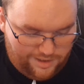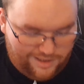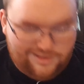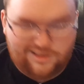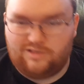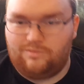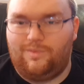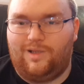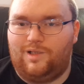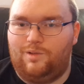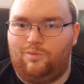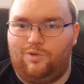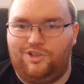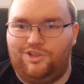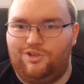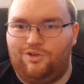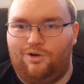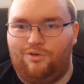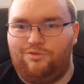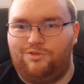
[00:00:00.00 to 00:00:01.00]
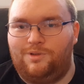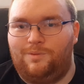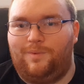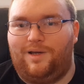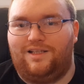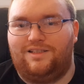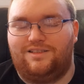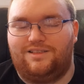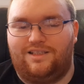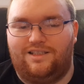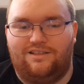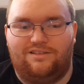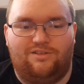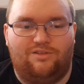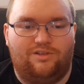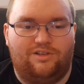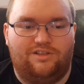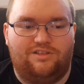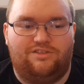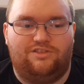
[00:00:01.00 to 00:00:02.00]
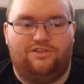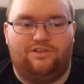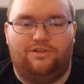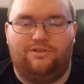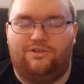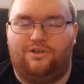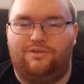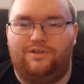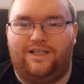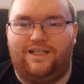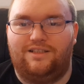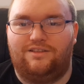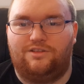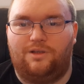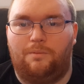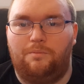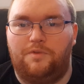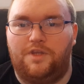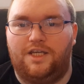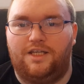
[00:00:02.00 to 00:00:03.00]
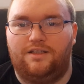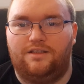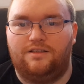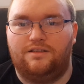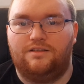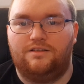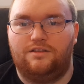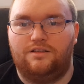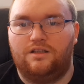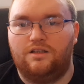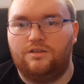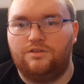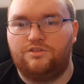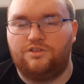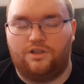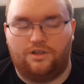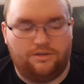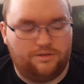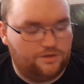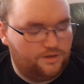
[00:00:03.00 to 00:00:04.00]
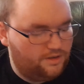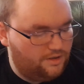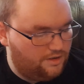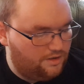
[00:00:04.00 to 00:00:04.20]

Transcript: it doesn't matter what you got from the basket as long as, you know, you donated something, you know. So